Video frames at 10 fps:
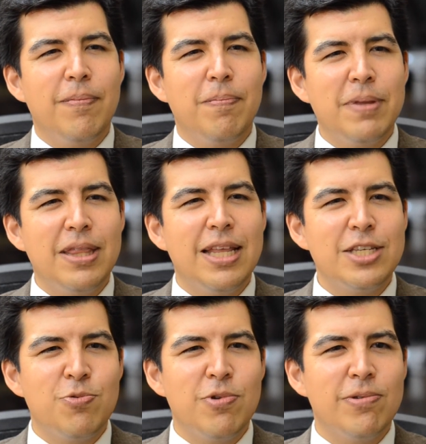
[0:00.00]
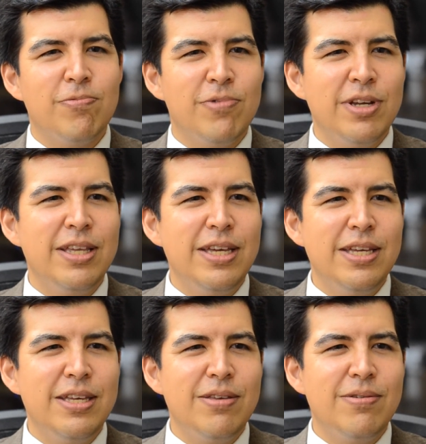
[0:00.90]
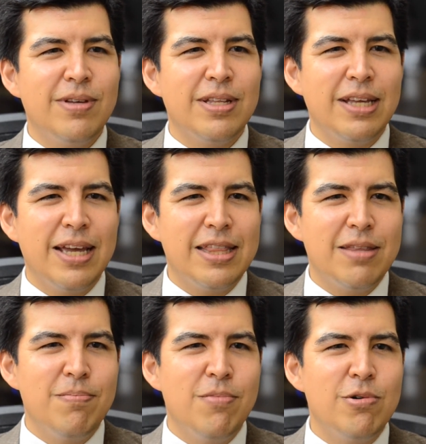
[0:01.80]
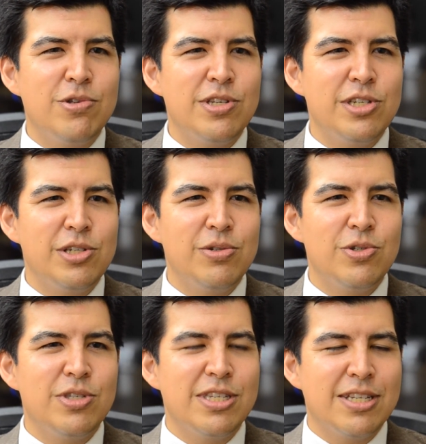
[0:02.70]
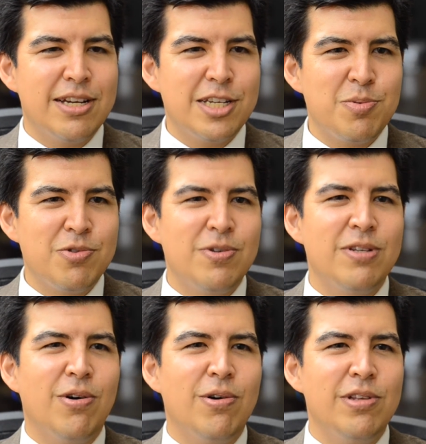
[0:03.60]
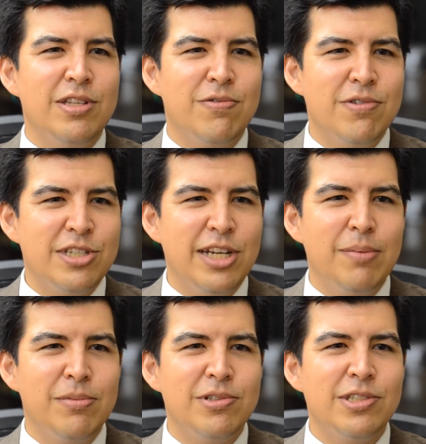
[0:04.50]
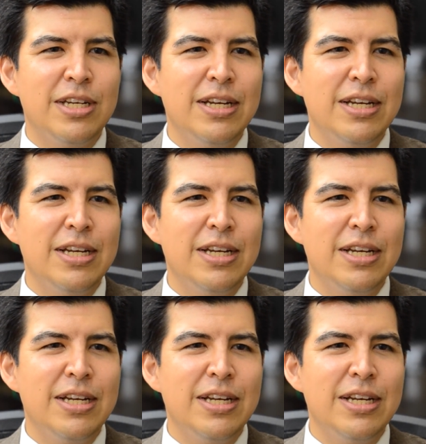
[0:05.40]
But that's where really you can get the most issues discussed between all the different chambers,